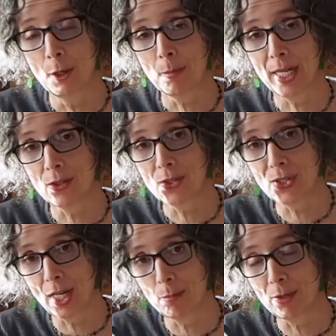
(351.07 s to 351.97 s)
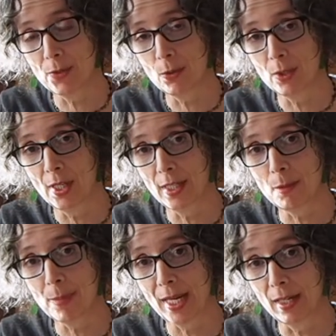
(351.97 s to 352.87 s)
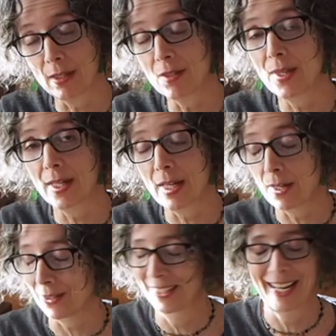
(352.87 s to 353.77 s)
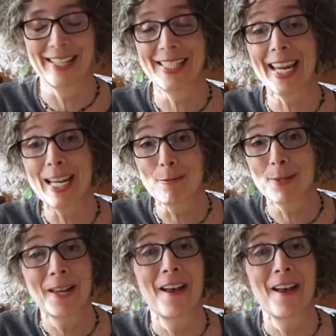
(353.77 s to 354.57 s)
painter's tape if you would like a tape,